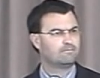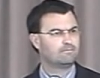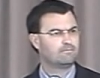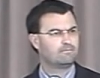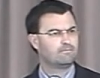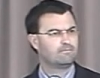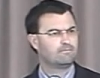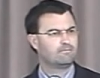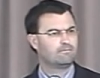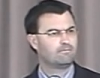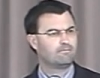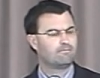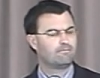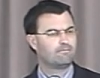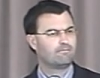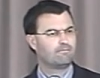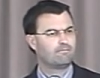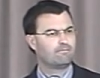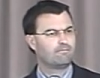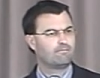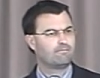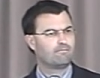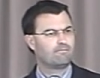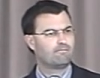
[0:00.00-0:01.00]

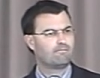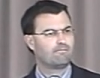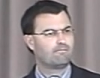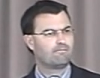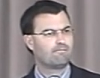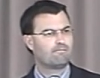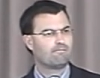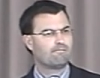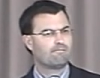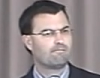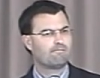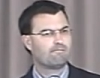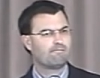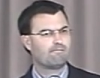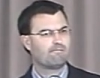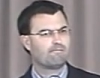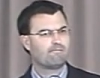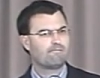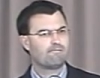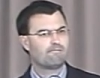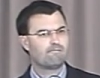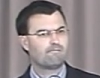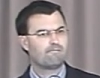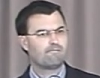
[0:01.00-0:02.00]

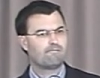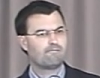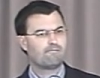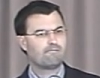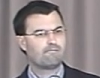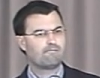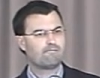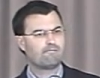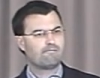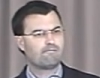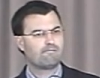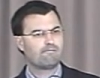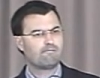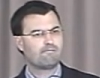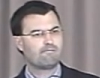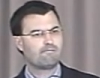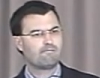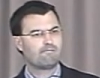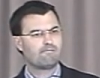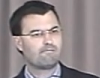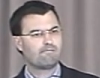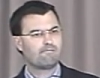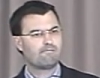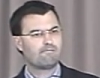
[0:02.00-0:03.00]

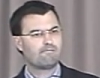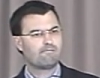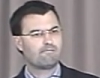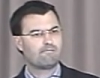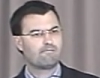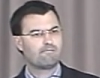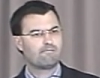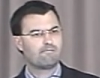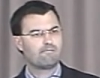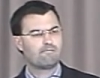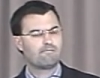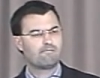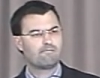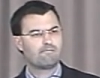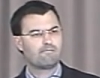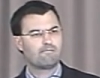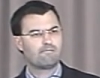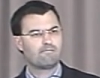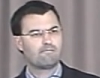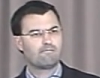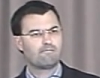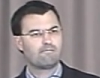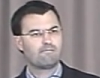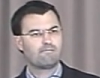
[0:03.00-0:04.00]

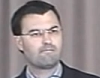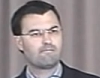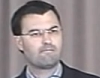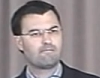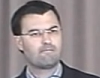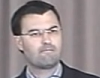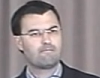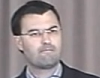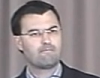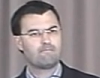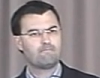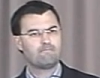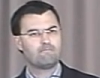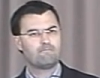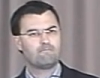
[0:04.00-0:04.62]
[no speech]